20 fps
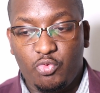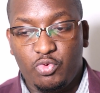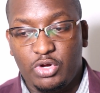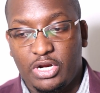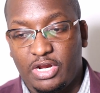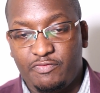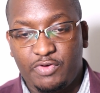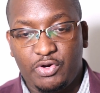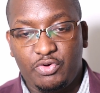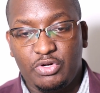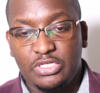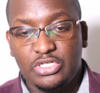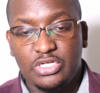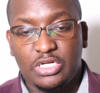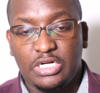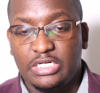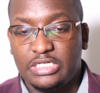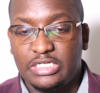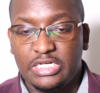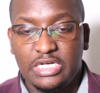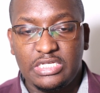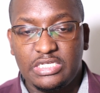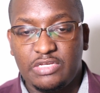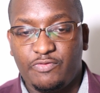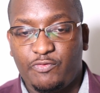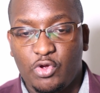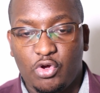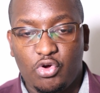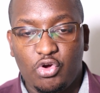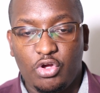whatever reason it is. If
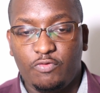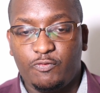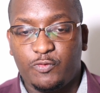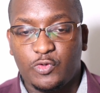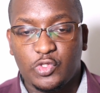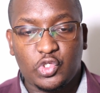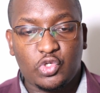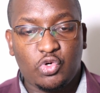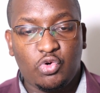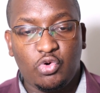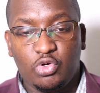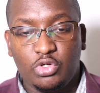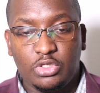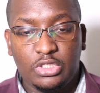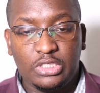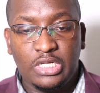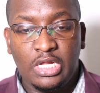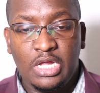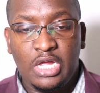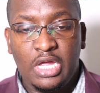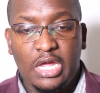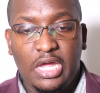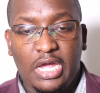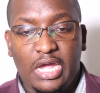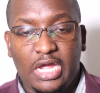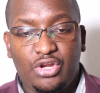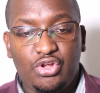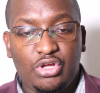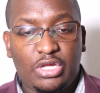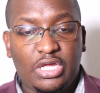you're going for school,
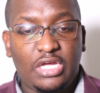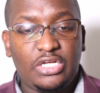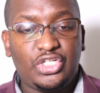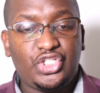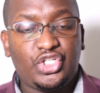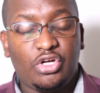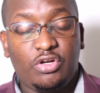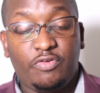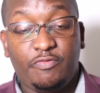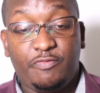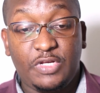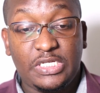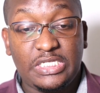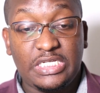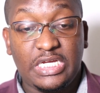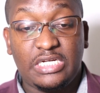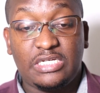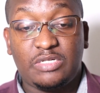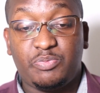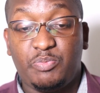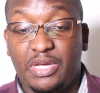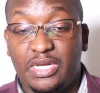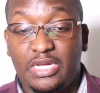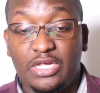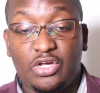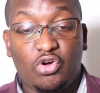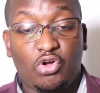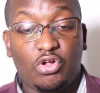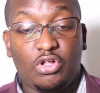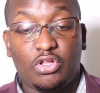education, visit,
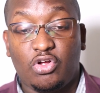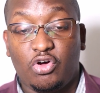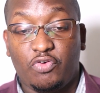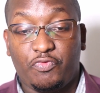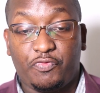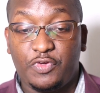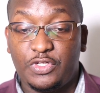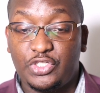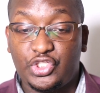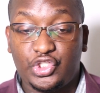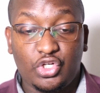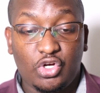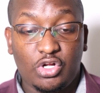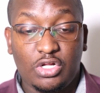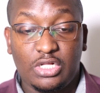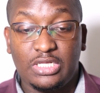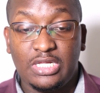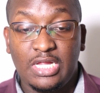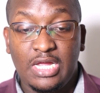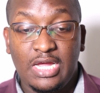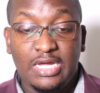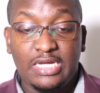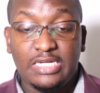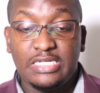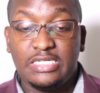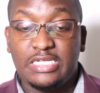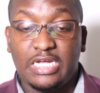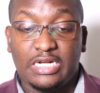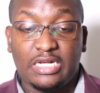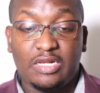medical, official,
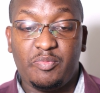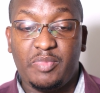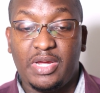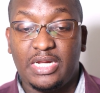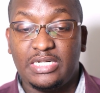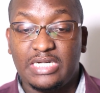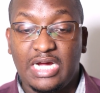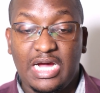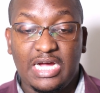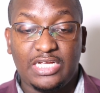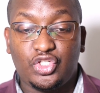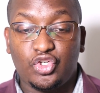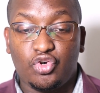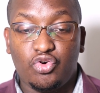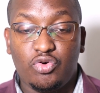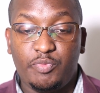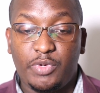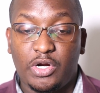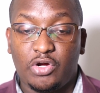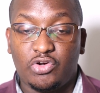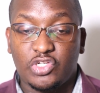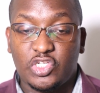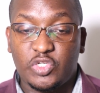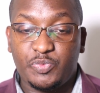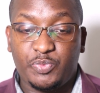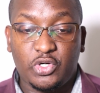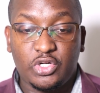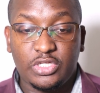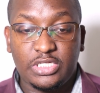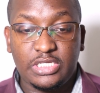settlement, Hajj, Umrah or
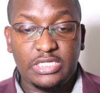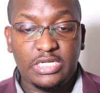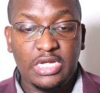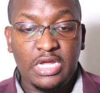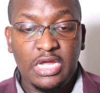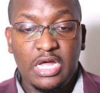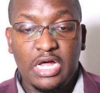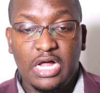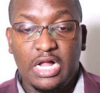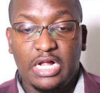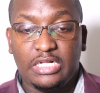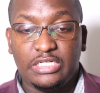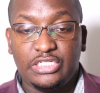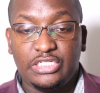sports, I'll